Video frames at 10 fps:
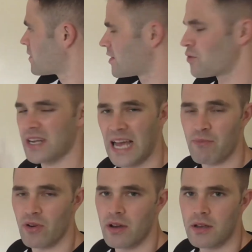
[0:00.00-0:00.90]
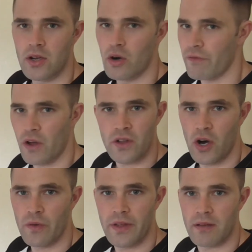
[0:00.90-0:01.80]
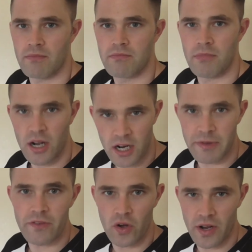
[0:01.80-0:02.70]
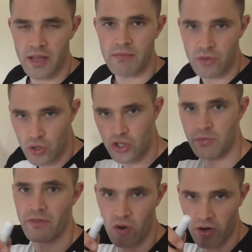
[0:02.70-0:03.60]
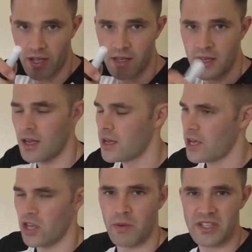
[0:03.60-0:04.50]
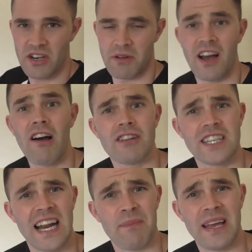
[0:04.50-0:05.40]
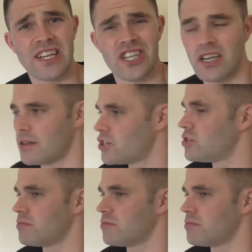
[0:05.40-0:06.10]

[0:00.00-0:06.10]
You want a camera. You've got to vlog the whole thing. I'm going to be vlogging it. You should be vlogging it. Your missus is going to be like, oh, did you get a picture?